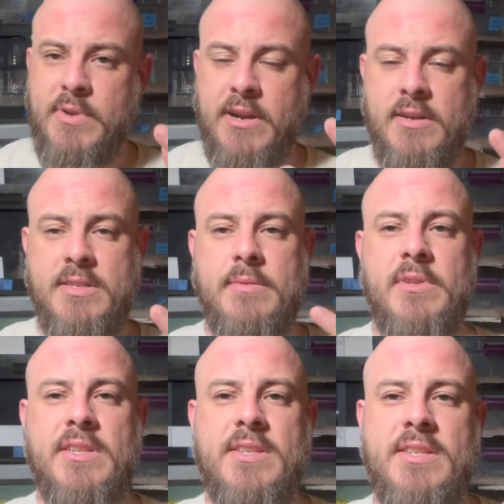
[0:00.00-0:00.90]
parents,
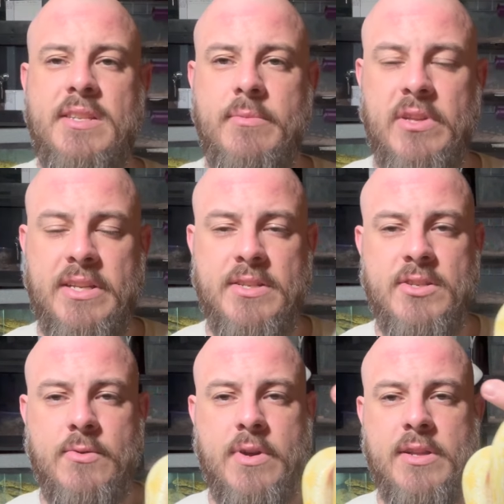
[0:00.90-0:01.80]
siblings of siblings,
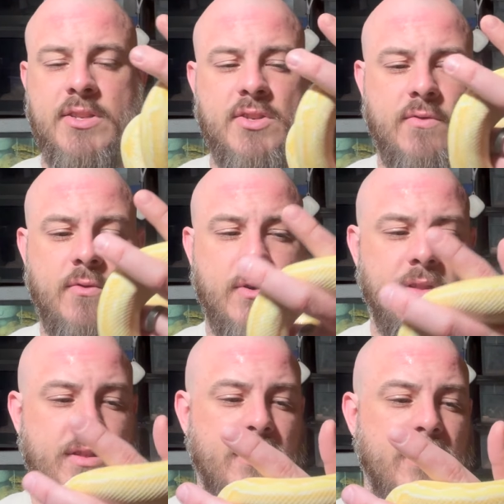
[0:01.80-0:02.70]
so on and so forth.